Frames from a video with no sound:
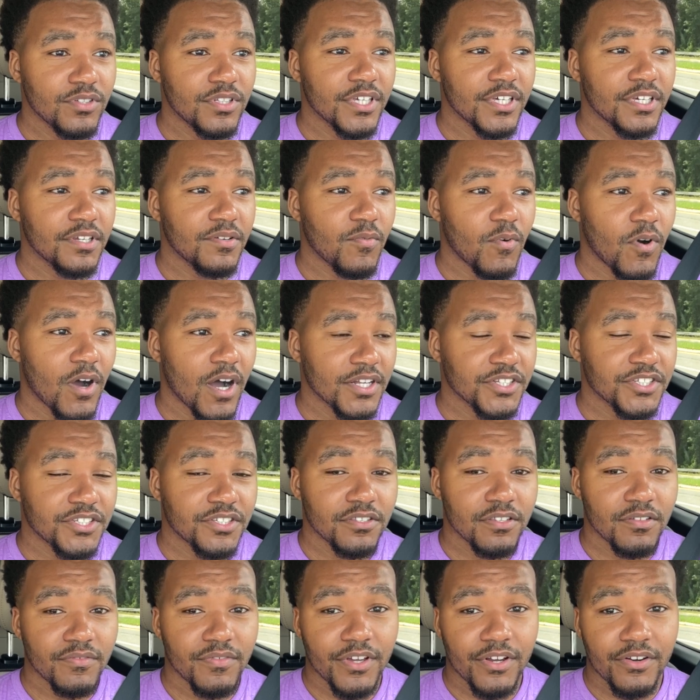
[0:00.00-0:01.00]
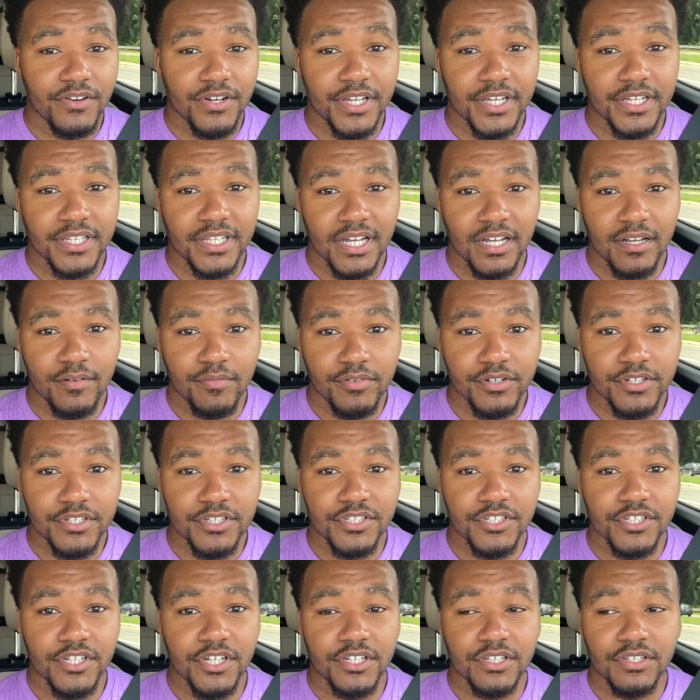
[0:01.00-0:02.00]
did watch to the very end, I
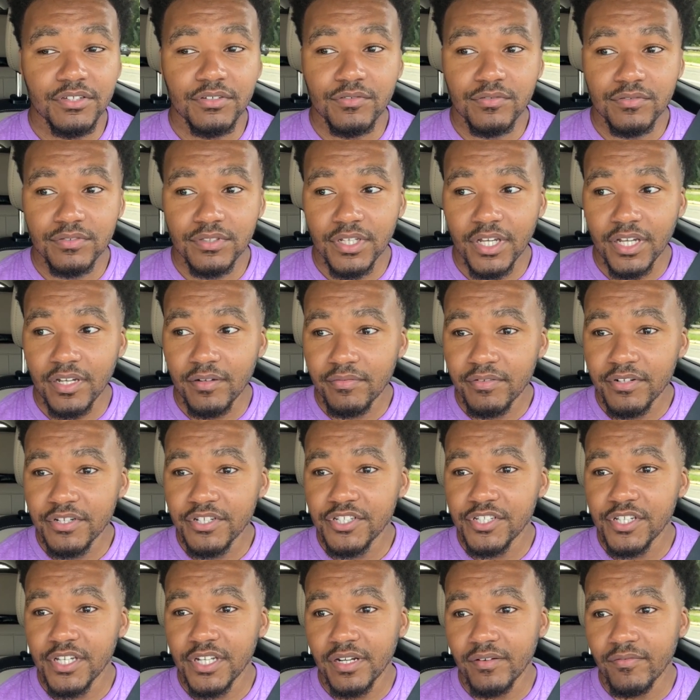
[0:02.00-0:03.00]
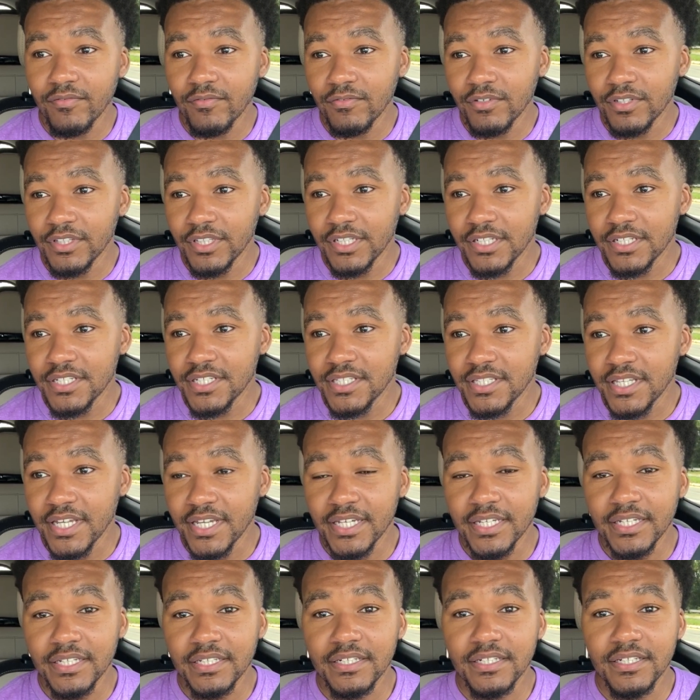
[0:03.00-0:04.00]
appreciate you. I appreciate everyone that has
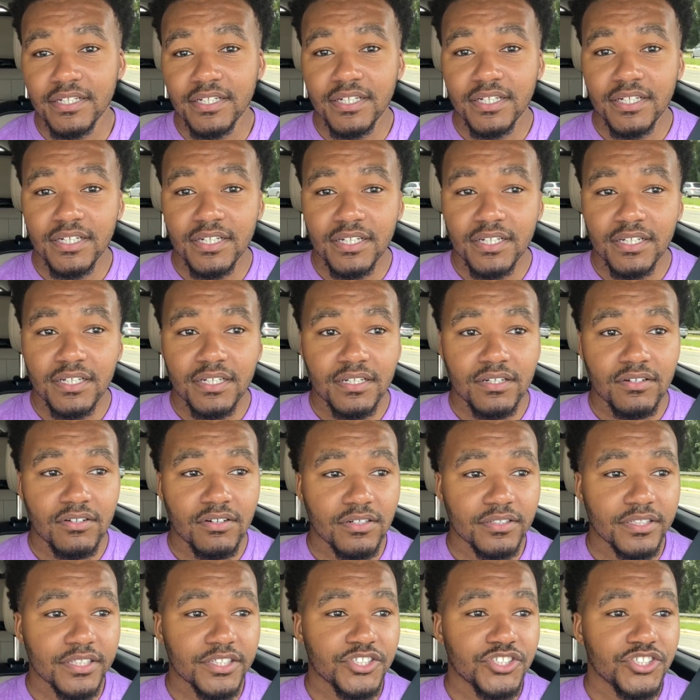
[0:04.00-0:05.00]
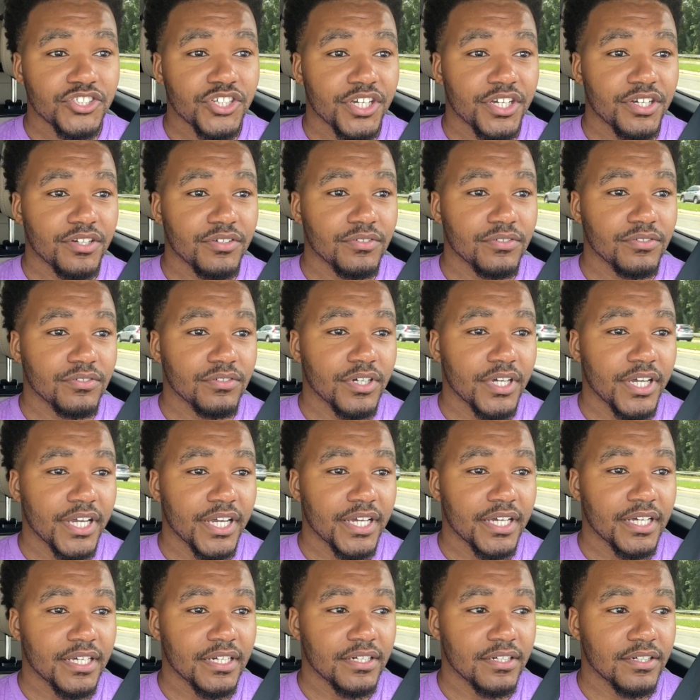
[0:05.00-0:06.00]
stayed on this channel
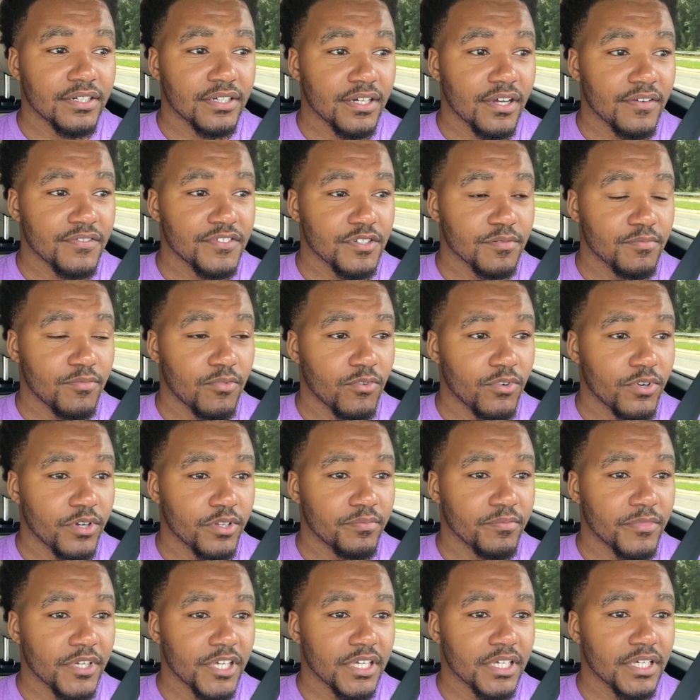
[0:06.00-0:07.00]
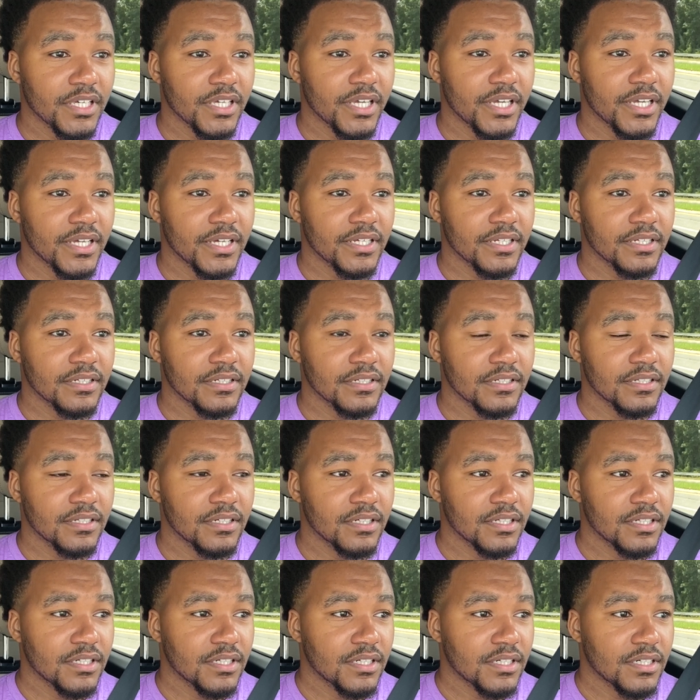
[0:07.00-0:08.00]
and have supported me in
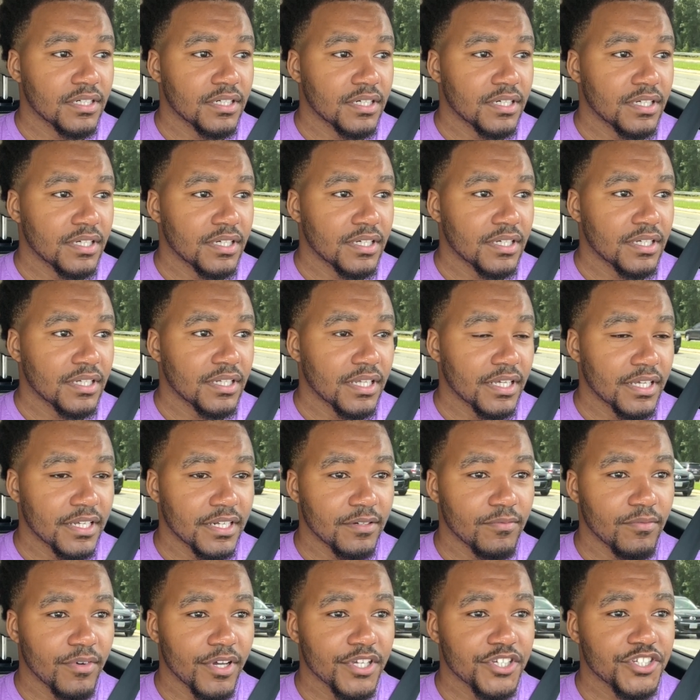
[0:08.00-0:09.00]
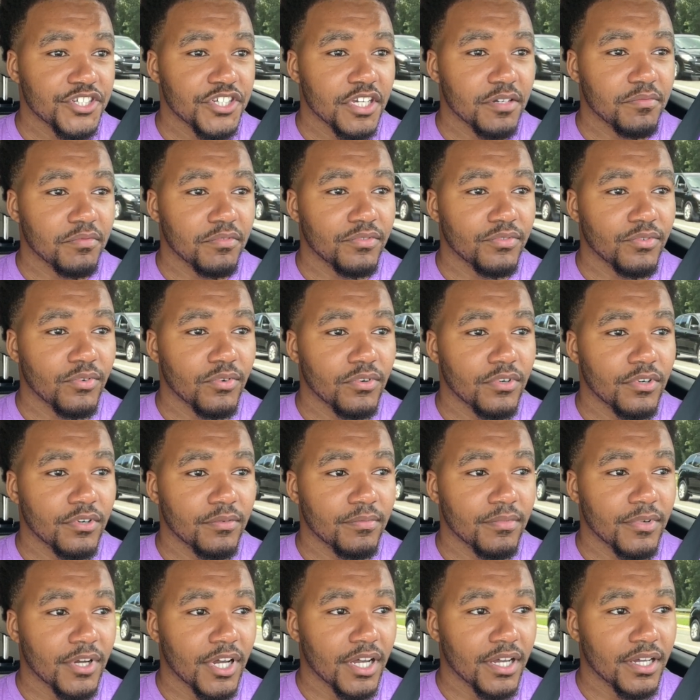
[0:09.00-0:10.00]
any way, shape, or form.
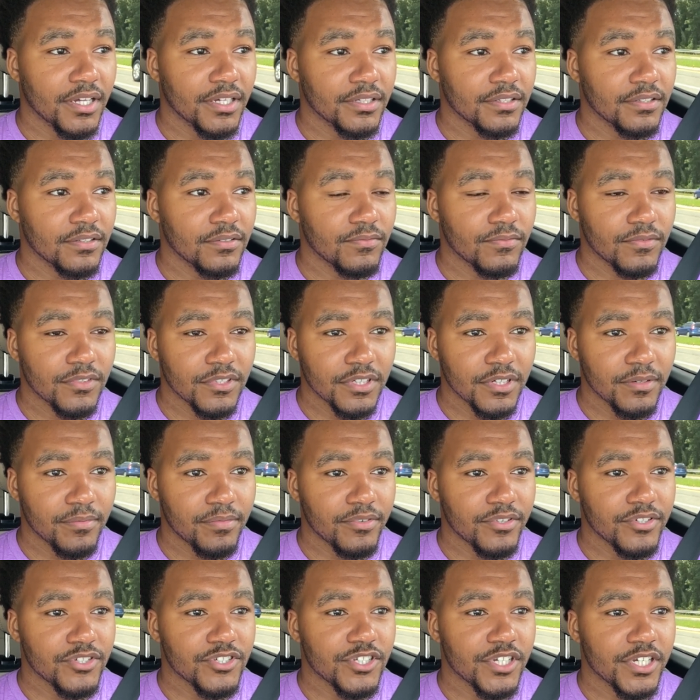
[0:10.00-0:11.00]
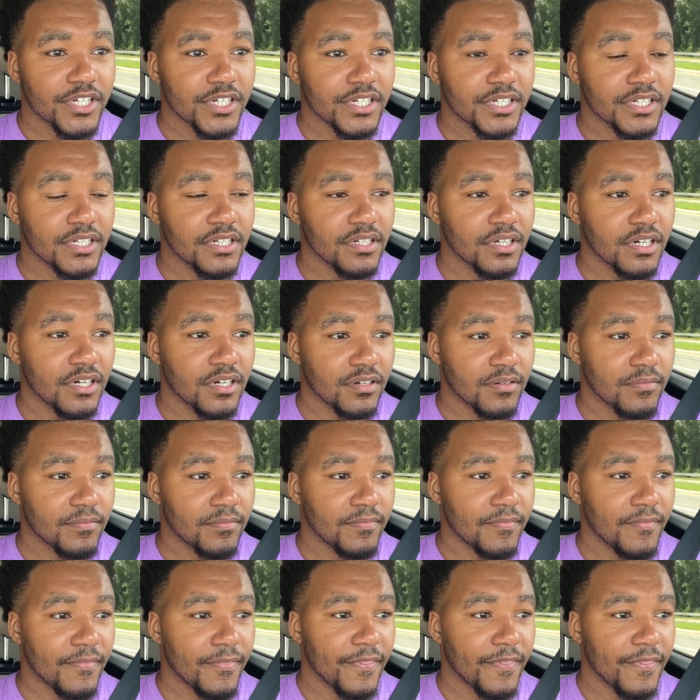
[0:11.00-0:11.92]
I really appreciate it. Um,